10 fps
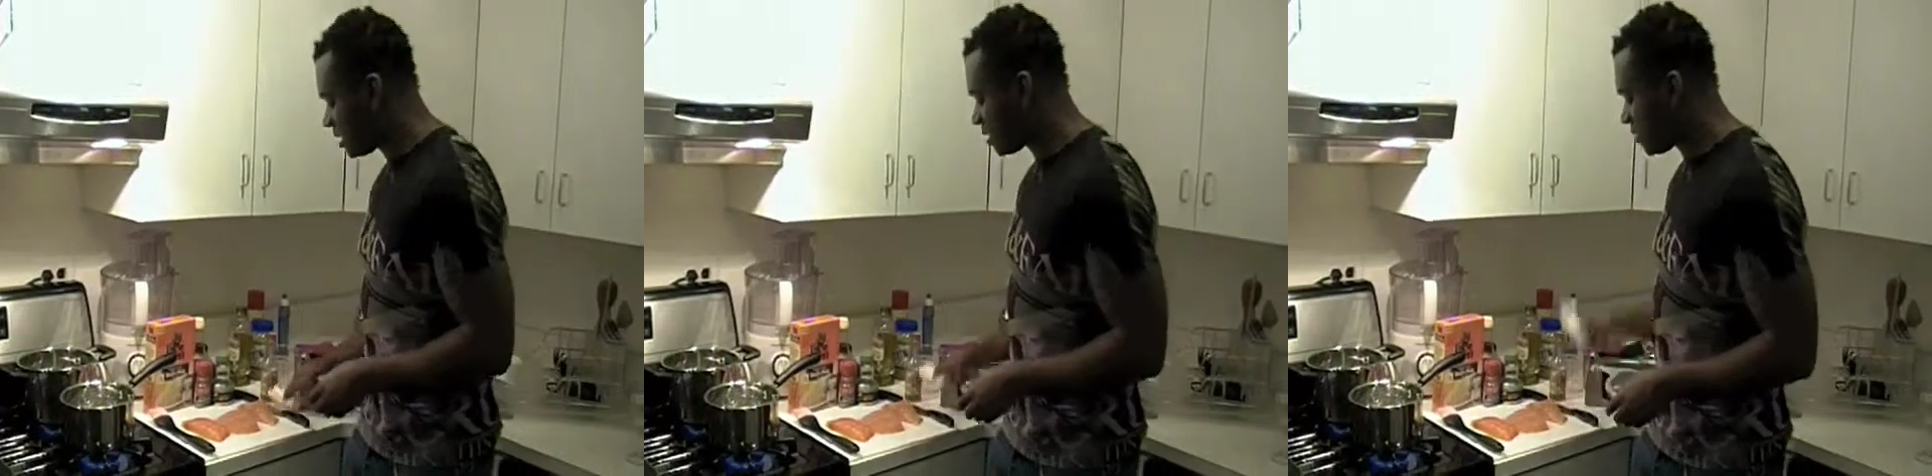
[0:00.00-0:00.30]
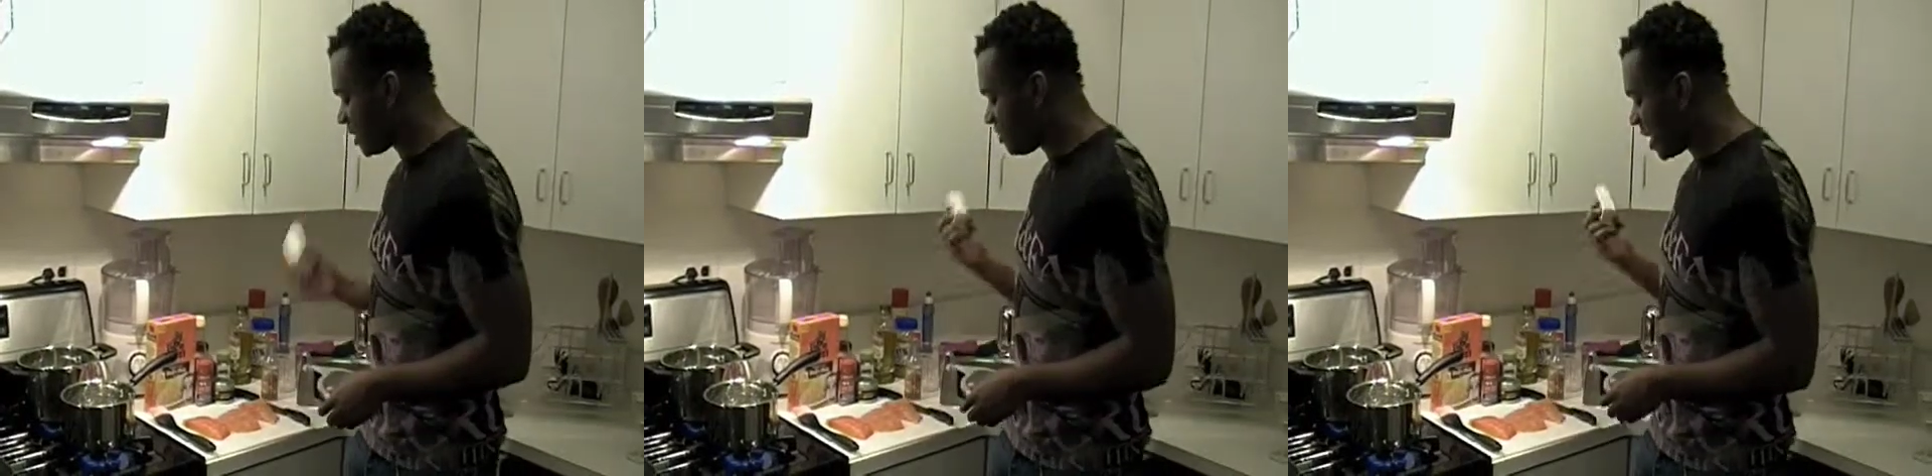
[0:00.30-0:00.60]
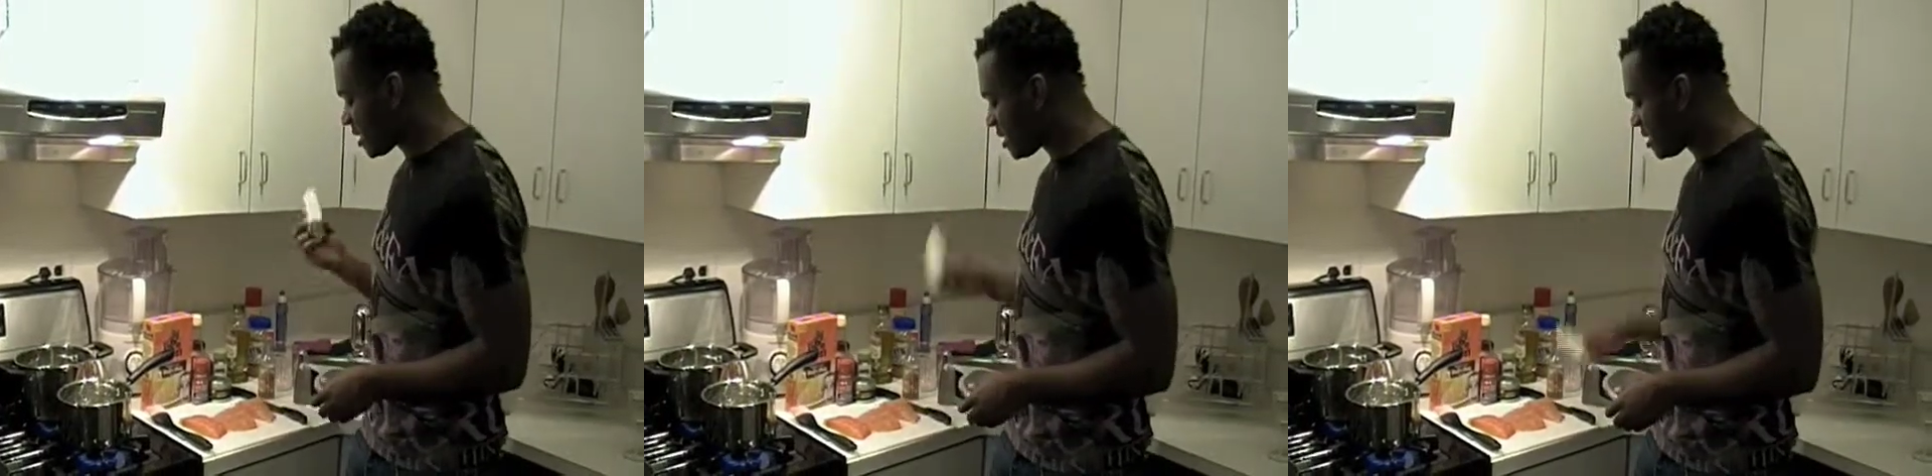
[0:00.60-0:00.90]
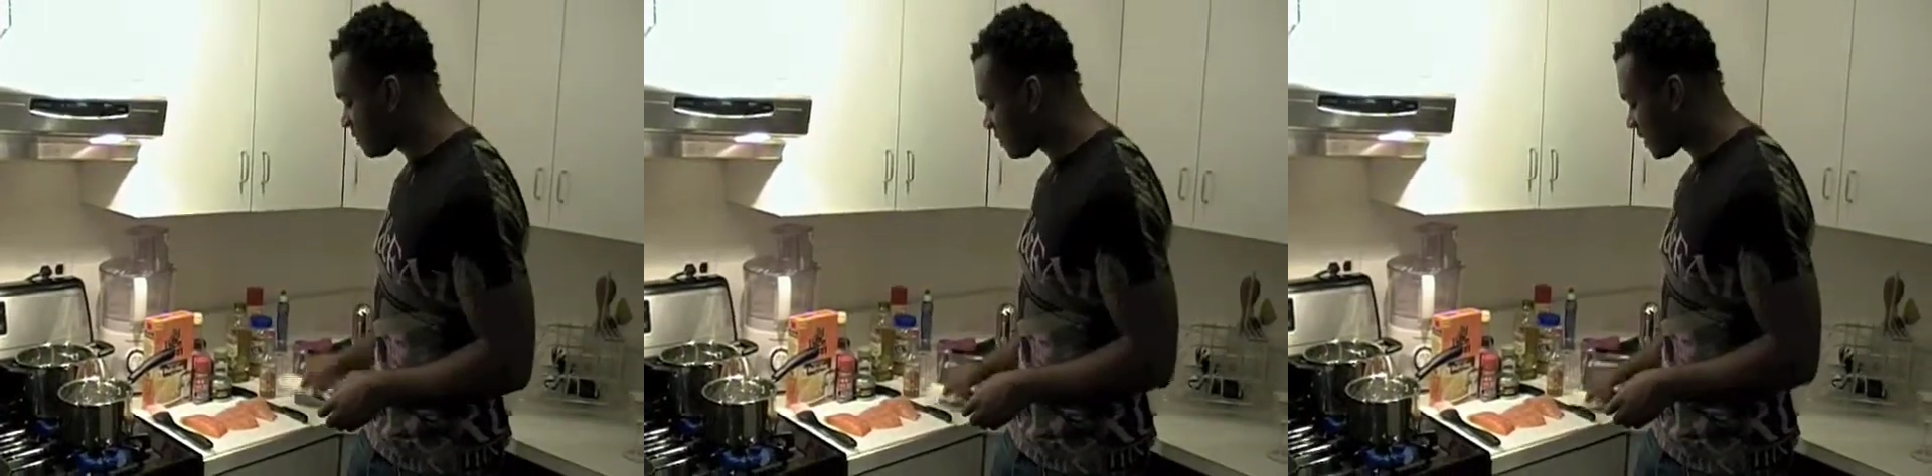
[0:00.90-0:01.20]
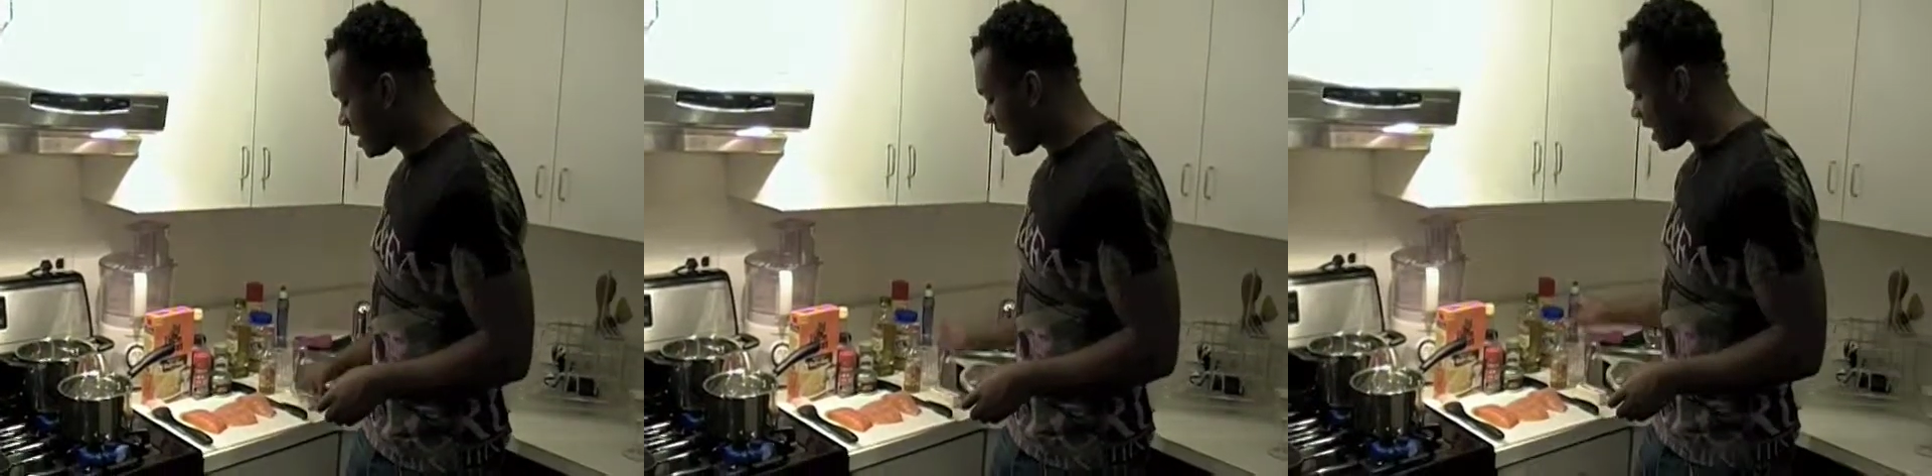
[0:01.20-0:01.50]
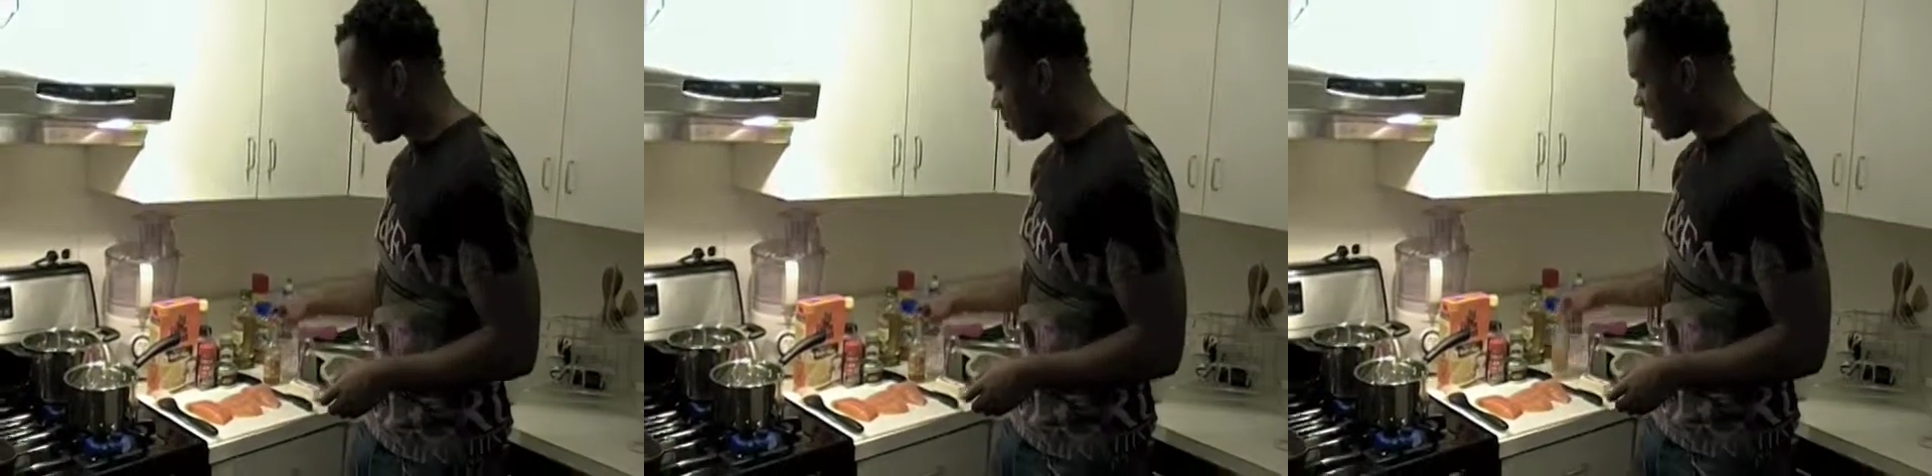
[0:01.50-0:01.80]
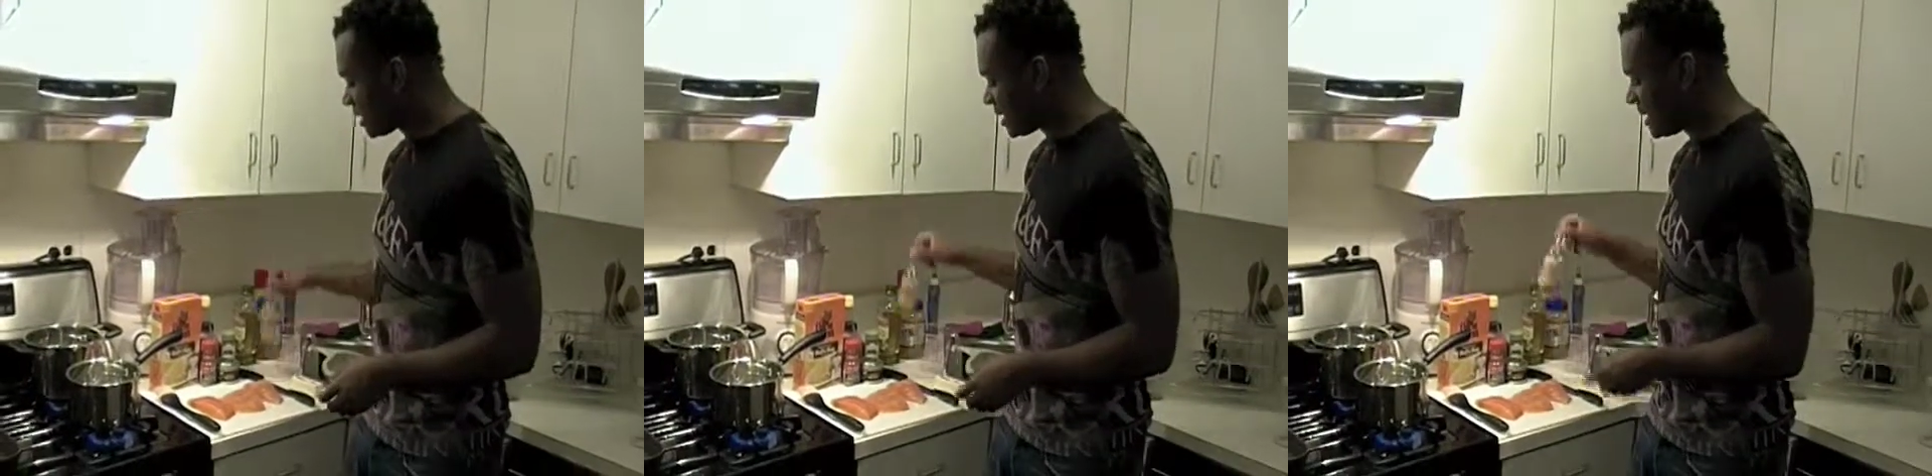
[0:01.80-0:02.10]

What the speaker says: little bit of butter, and 1